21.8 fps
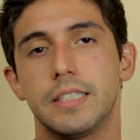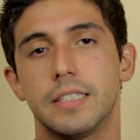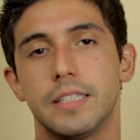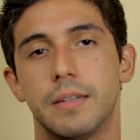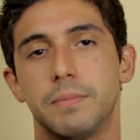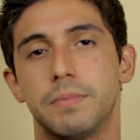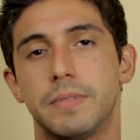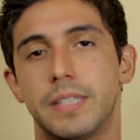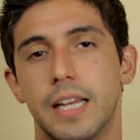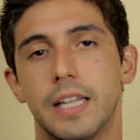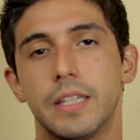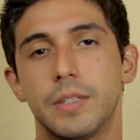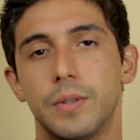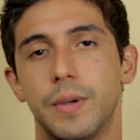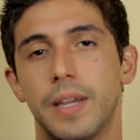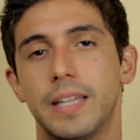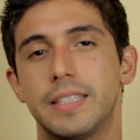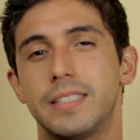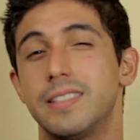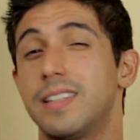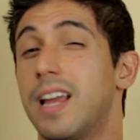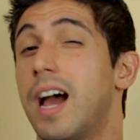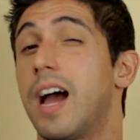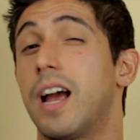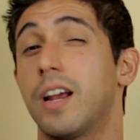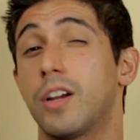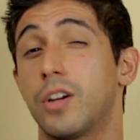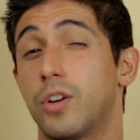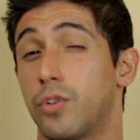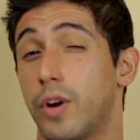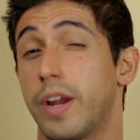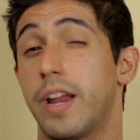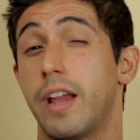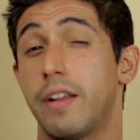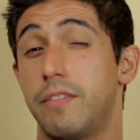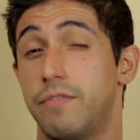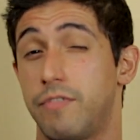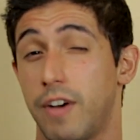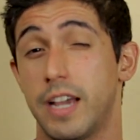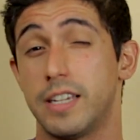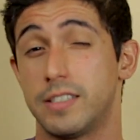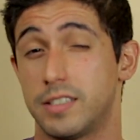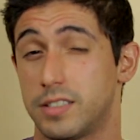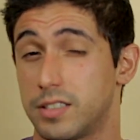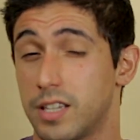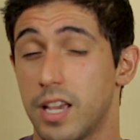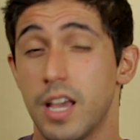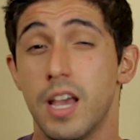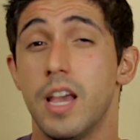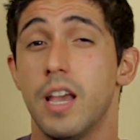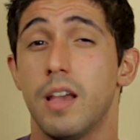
I'm telling you, it's not great advice.